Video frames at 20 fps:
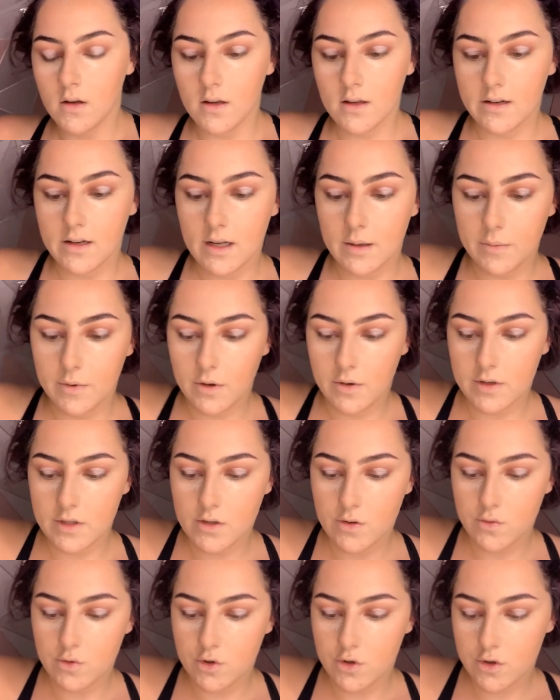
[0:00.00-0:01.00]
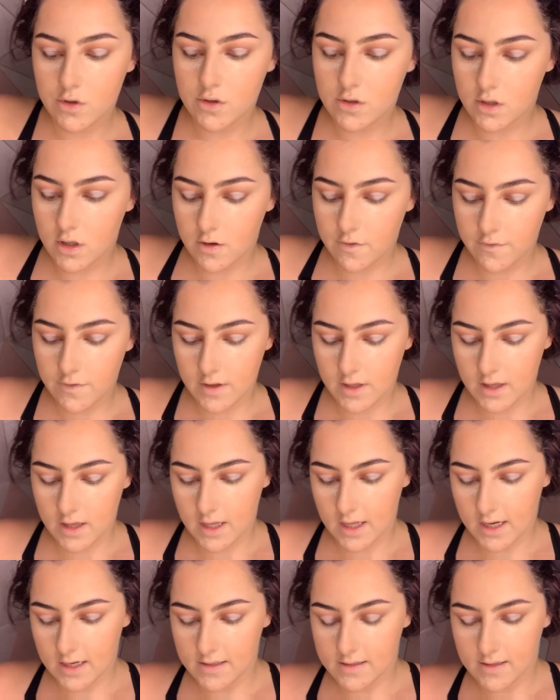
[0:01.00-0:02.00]
Now I'm going to dust off the
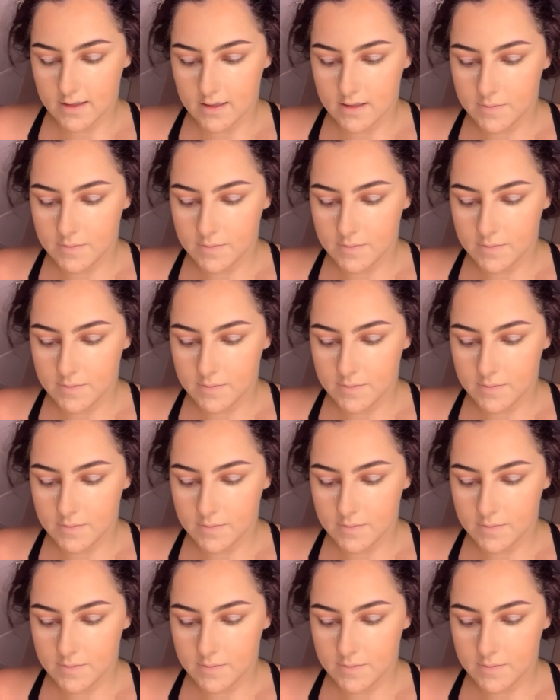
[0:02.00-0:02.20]
excess